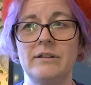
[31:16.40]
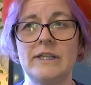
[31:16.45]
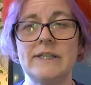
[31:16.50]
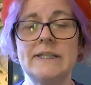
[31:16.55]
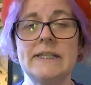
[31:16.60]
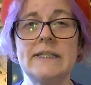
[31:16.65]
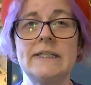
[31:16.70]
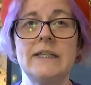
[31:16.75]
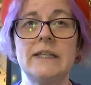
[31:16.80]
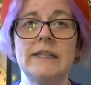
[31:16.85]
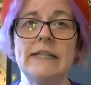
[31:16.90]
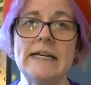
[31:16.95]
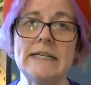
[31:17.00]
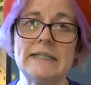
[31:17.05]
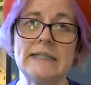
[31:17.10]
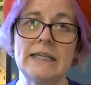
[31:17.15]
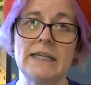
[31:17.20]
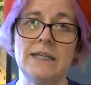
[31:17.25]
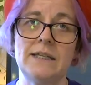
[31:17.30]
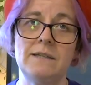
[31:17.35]
This is a
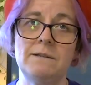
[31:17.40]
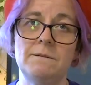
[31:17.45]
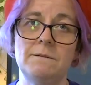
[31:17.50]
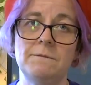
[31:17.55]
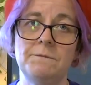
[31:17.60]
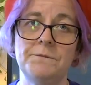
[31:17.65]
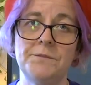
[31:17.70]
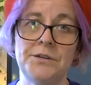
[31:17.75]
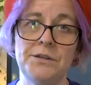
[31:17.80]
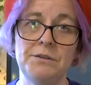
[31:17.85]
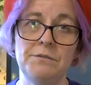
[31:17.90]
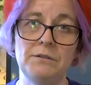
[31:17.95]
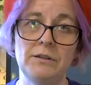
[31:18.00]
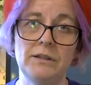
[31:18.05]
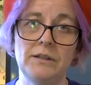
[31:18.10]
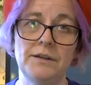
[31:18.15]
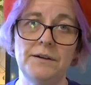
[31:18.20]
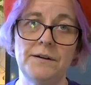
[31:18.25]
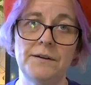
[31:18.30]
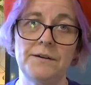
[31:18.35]
lesson for you to
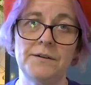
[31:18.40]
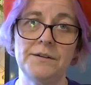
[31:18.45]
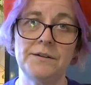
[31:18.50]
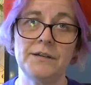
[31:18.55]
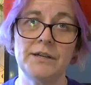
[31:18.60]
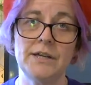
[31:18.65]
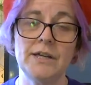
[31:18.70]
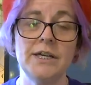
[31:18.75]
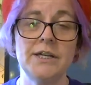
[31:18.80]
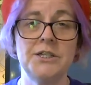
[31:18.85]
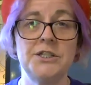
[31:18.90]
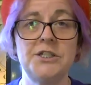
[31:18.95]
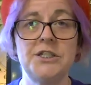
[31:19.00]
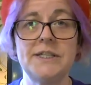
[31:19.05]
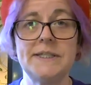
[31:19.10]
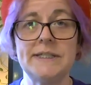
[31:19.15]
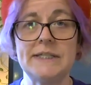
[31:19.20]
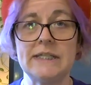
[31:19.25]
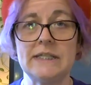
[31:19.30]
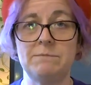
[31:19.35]
learn
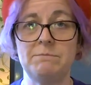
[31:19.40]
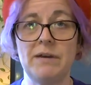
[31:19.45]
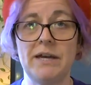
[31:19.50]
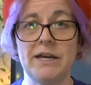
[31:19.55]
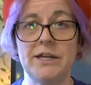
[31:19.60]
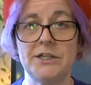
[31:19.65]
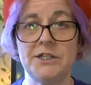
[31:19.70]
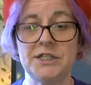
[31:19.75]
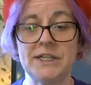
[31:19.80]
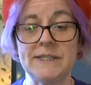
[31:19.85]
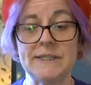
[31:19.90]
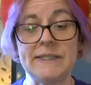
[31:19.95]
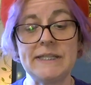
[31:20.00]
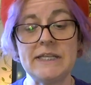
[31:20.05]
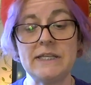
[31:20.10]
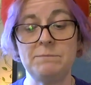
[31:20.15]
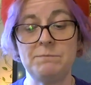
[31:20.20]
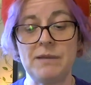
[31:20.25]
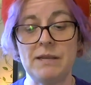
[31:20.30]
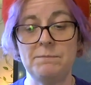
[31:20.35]
just as much as
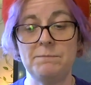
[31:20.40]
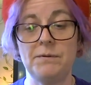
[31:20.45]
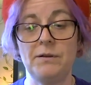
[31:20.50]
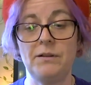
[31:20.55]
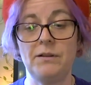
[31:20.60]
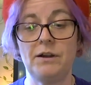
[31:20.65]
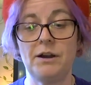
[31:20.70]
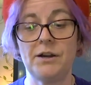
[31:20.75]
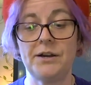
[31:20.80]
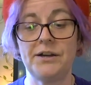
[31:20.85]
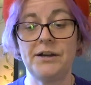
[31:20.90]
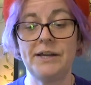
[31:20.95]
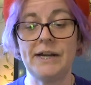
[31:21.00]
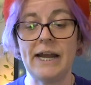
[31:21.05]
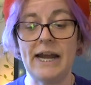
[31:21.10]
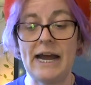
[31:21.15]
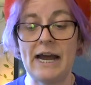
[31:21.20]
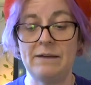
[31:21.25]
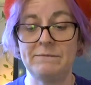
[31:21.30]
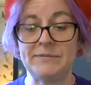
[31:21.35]
these people are going
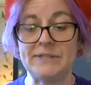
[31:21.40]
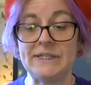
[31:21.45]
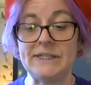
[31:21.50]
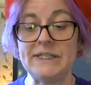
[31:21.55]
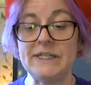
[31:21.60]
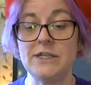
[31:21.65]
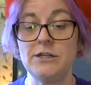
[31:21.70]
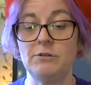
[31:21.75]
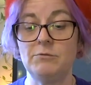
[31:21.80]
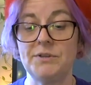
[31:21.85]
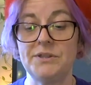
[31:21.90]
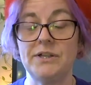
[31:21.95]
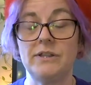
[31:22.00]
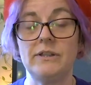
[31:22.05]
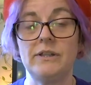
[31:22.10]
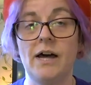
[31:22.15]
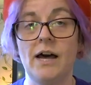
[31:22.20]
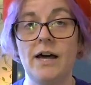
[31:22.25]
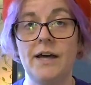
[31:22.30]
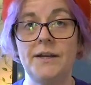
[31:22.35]
to have to deal with a
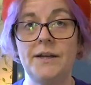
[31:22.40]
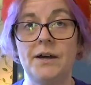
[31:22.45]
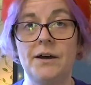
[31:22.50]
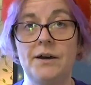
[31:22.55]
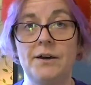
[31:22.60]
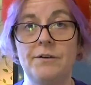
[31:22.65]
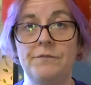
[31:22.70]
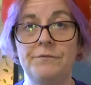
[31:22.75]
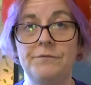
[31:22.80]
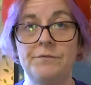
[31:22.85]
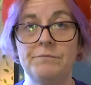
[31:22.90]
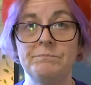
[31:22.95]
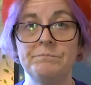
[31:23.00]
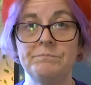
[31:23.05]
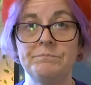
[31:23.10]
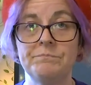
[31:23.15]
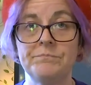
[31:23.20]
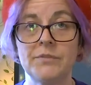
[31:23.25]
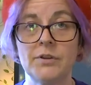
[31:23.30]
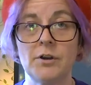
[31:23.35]
lot of
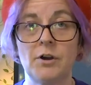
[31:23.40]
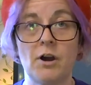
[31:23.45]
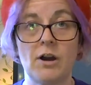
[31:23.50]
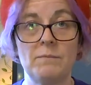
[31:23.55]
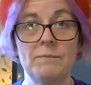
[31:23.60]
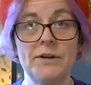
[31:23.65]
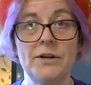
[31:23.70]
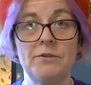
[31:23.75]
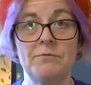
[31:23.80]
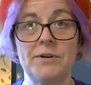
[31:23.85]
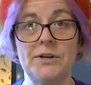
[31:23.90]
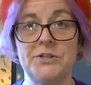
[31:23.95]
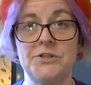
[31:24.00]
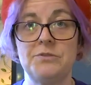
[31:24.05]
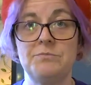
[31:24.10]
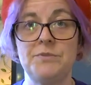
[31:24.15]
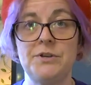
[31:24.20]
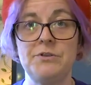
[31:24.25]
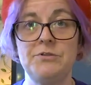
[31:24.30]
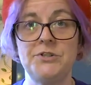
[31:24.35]
karmic
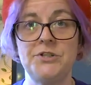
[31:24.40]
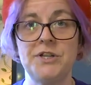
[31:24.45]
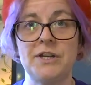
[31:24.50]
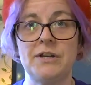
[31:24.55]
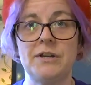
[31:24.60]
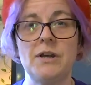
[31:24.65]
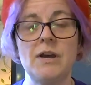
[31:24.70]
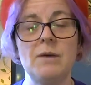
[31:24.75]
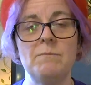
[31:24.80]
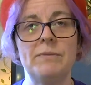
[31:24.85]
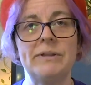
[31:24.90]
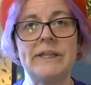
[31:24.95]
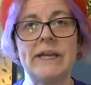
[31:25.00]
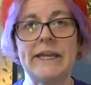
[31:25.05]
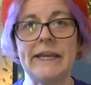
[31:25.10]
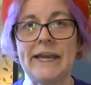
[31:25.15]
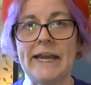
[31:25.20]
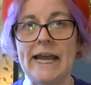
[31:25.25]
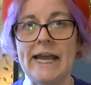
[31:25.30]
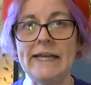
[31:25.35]
retribution, but
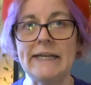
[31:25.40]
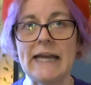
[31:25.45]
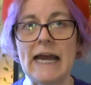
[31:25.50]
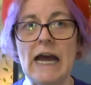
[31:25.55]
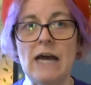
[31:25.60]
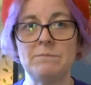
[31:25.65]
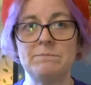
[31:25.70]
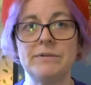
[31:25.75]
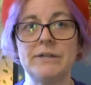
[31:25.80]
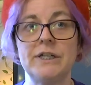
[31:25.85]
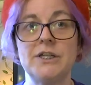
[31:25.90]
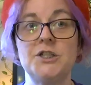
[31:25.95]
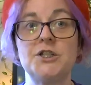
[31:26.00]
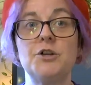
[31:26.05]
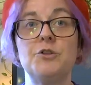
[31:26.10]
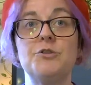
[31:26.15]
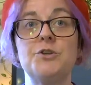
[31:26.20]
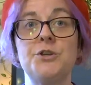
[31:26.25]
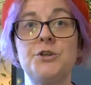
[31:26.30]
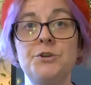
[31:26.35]
that can't happen
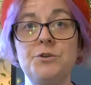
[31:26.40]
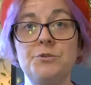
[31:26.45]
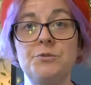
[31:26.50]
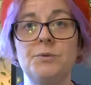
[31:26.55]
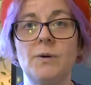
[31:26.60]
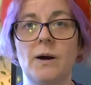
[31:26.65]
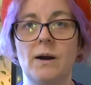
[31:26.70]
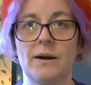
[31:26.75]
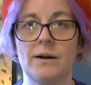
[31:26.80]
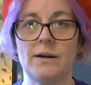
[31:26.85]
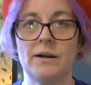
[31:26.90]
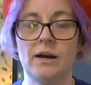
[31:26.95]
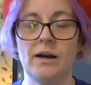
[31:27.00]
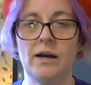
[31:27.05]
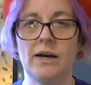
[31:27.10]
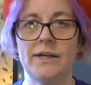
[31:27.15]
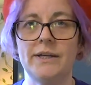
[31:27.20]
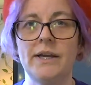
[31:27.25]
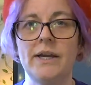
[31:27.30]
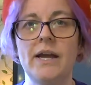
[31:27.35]
until you are
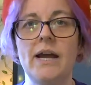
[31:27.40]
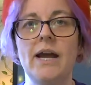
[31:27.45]
gone.